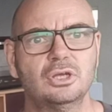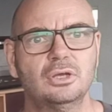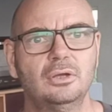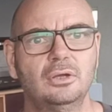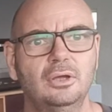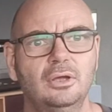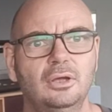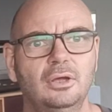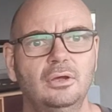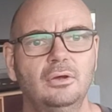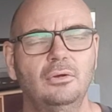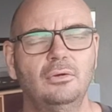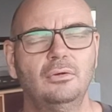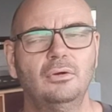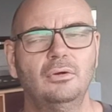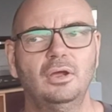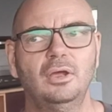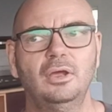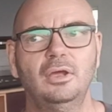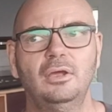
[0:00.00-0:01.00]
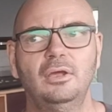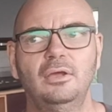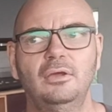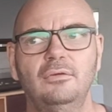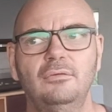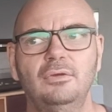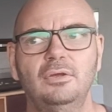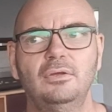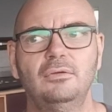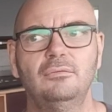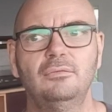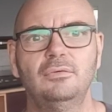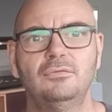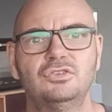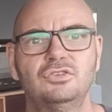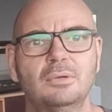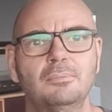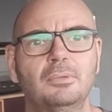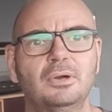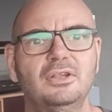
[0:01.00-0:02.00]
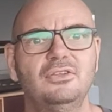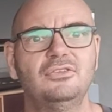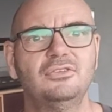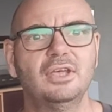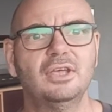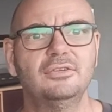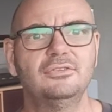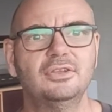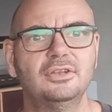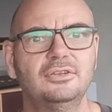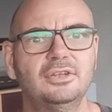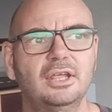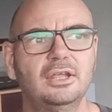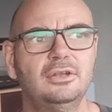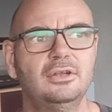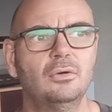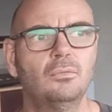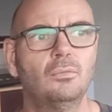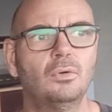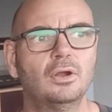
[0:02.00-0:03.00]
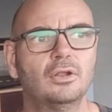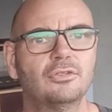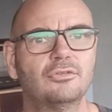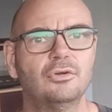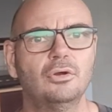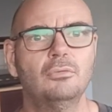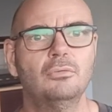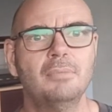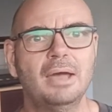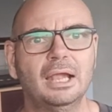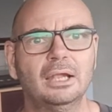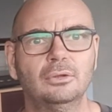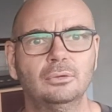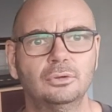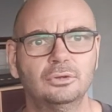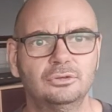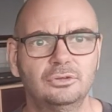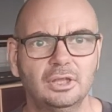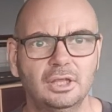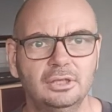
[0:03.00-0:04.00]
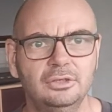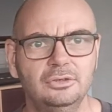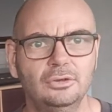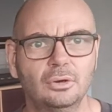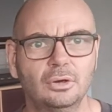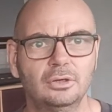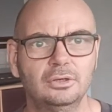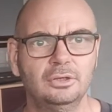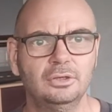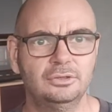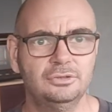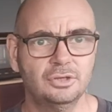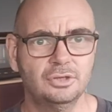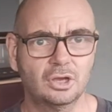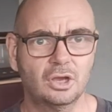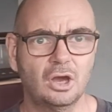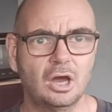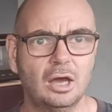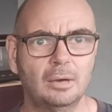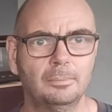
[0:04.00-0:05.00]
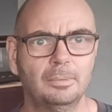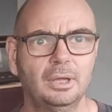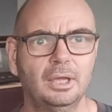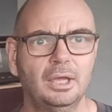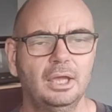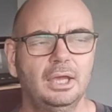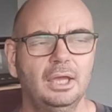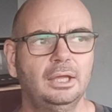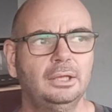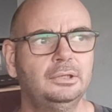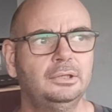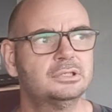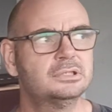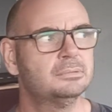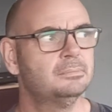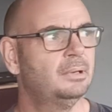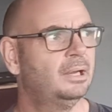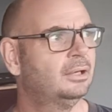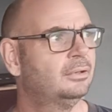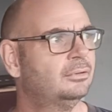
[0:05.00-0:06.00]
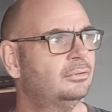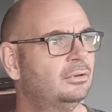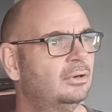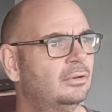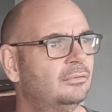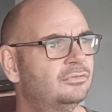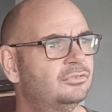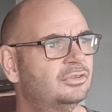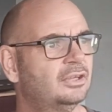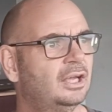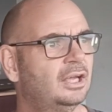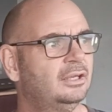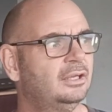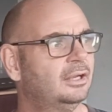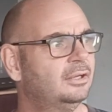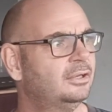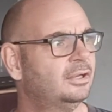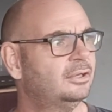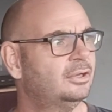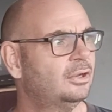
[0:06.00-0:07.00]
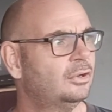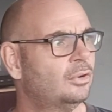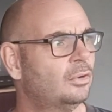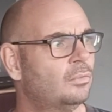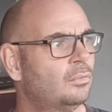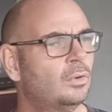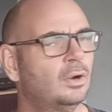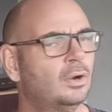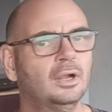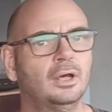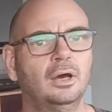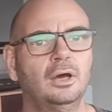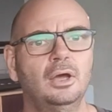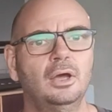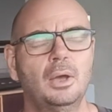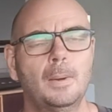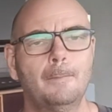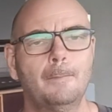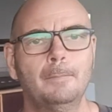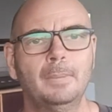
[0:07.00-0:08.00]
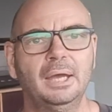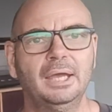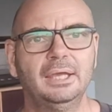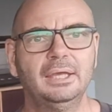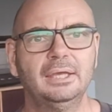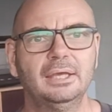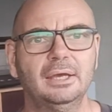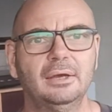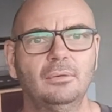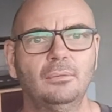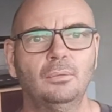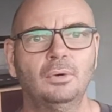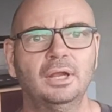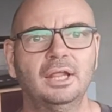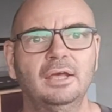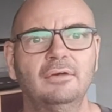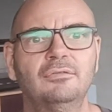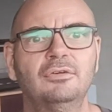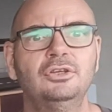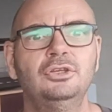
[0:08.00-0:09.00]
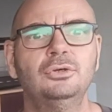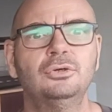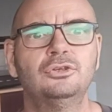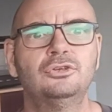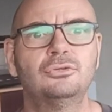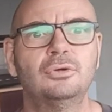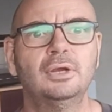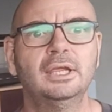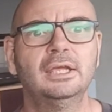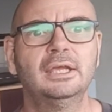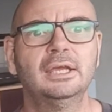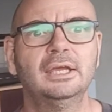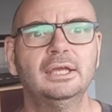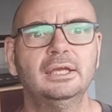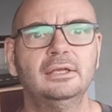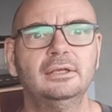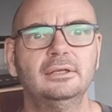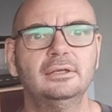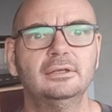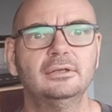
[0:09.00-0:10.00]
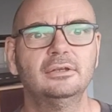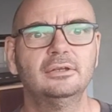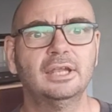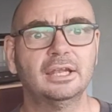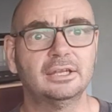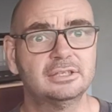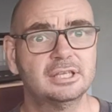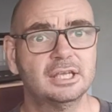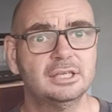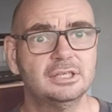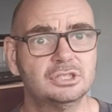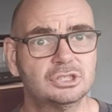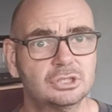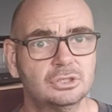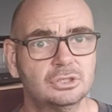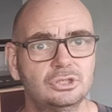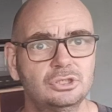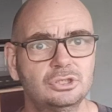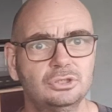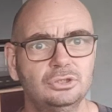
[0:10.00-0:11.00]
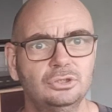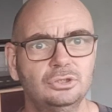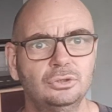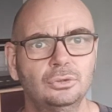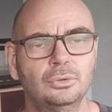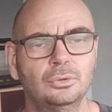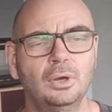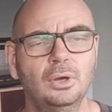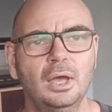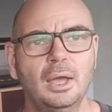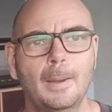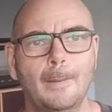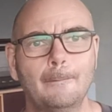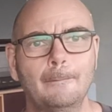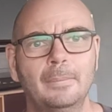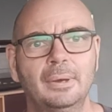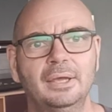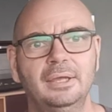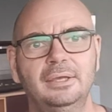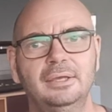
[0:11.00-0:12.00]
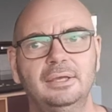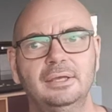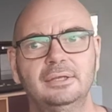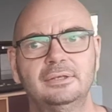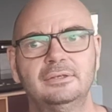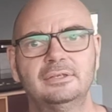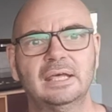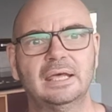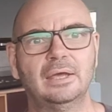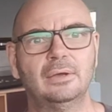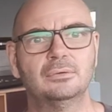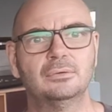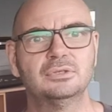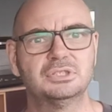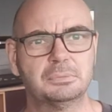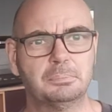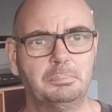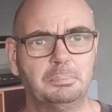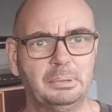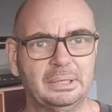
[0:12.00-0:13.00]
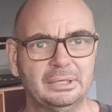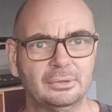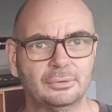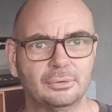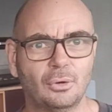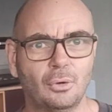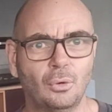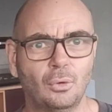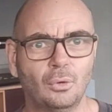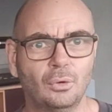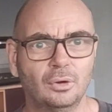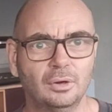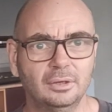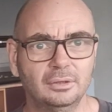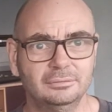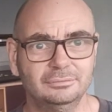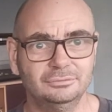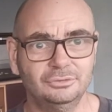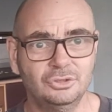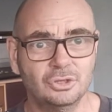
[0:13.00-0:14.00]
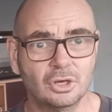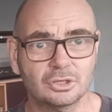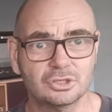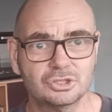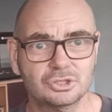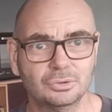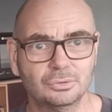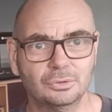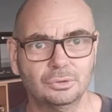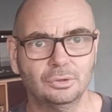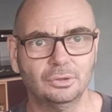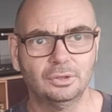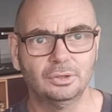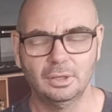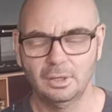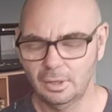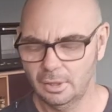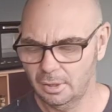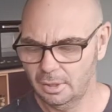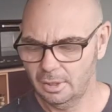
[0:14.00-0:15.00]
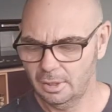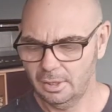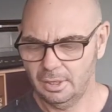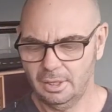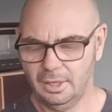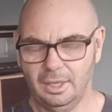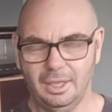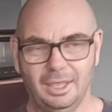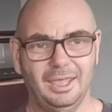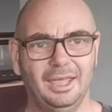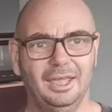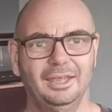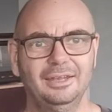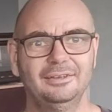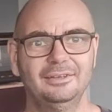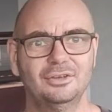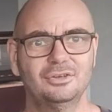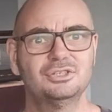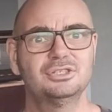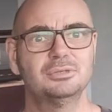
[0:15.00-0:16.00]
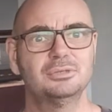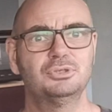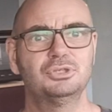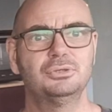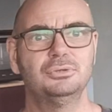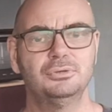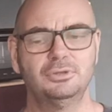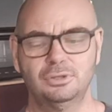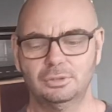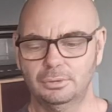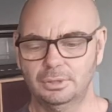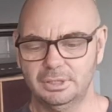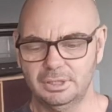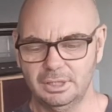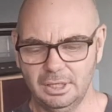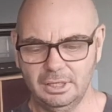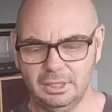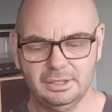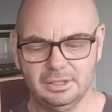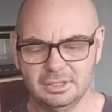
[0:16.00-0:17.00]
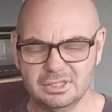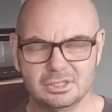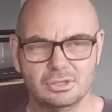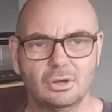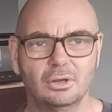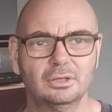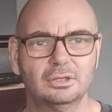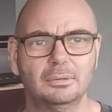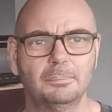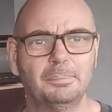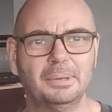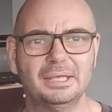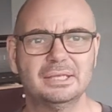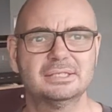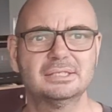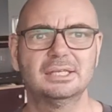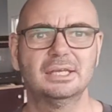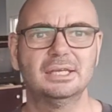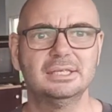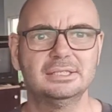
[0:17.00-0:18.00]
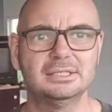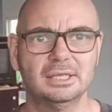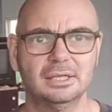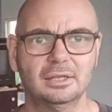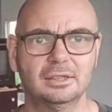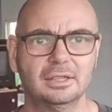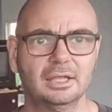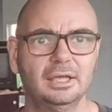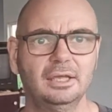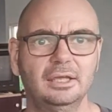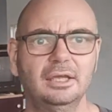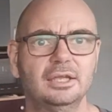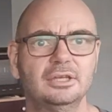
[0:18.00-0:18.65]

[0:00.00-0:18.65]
If somebody says that they don't want to throw malurt in your cup, it is a matter of saying that they don't want to make whatever you're drinking that tastes to you, make it taste bitter or not so good. And there's some truth to it. It is not the best tasting thing.